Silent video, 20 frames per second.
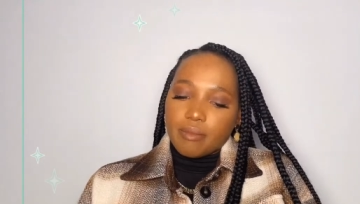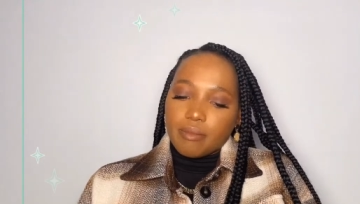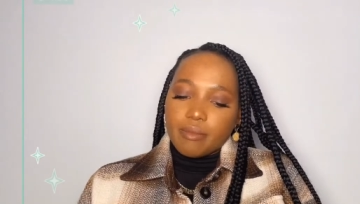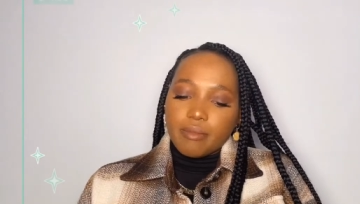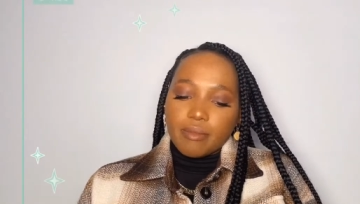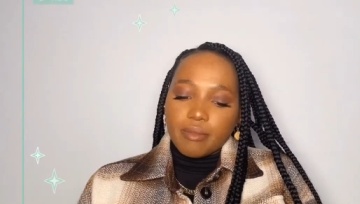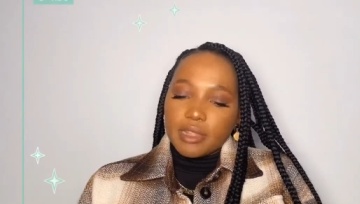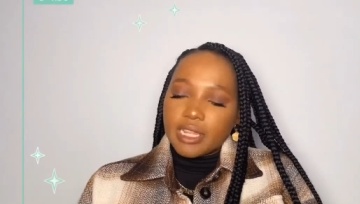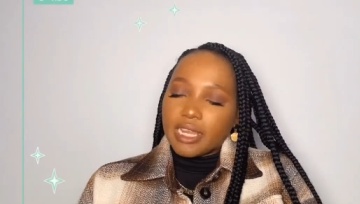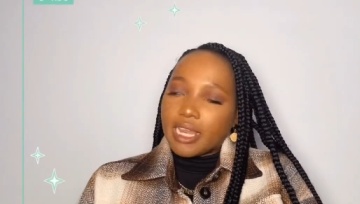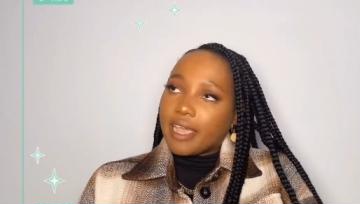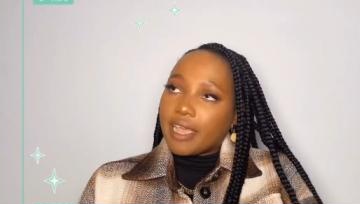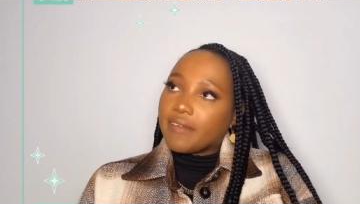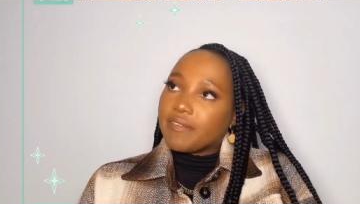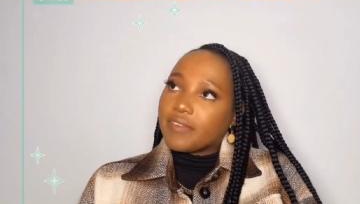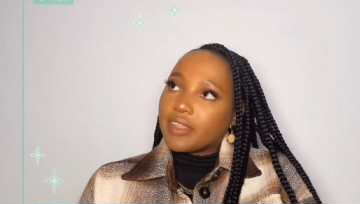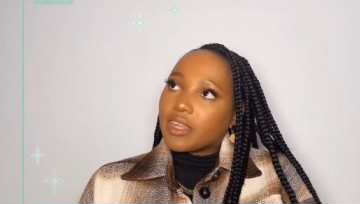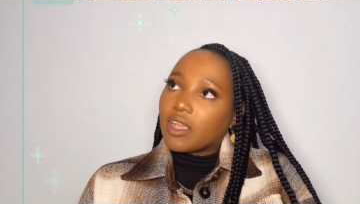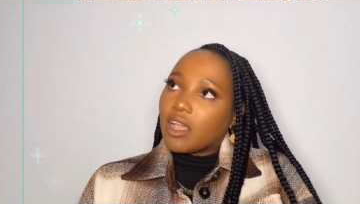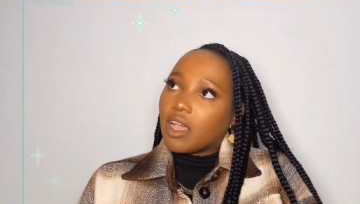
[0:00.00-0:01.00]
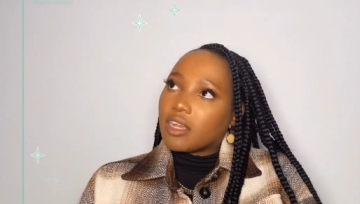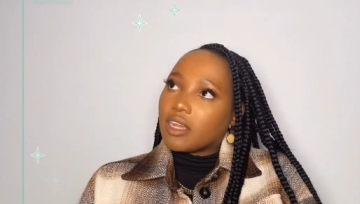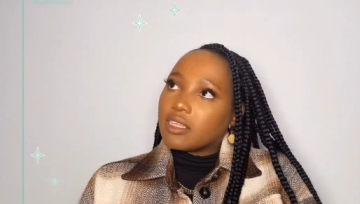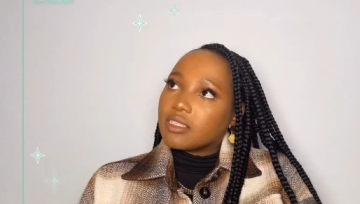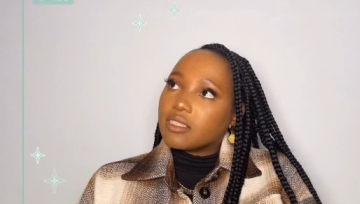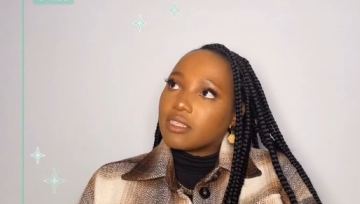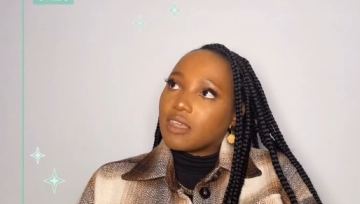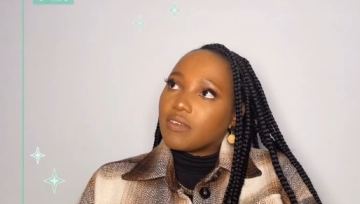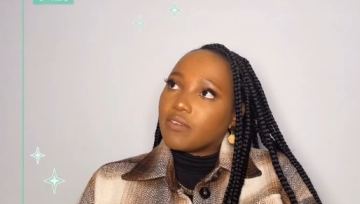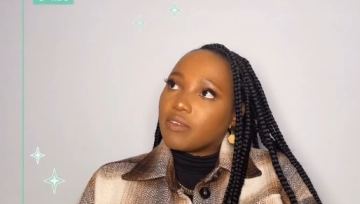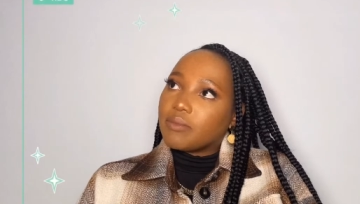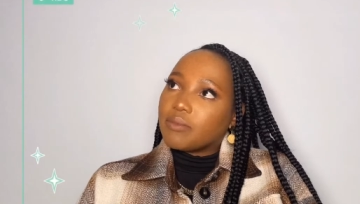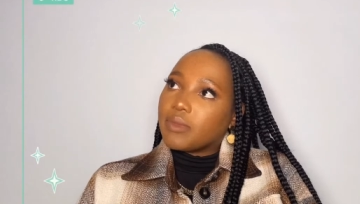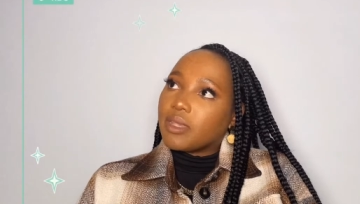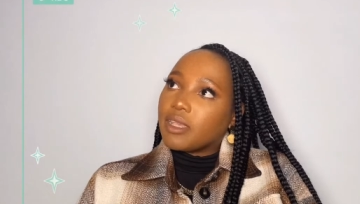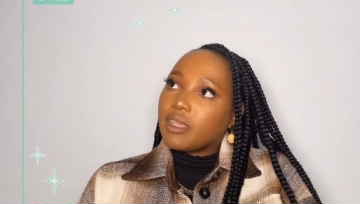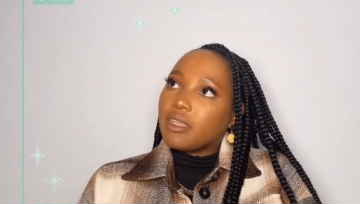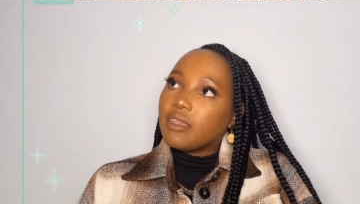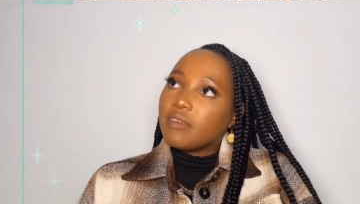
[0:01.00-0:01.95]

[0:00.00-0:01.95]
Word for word: the life that God has given me,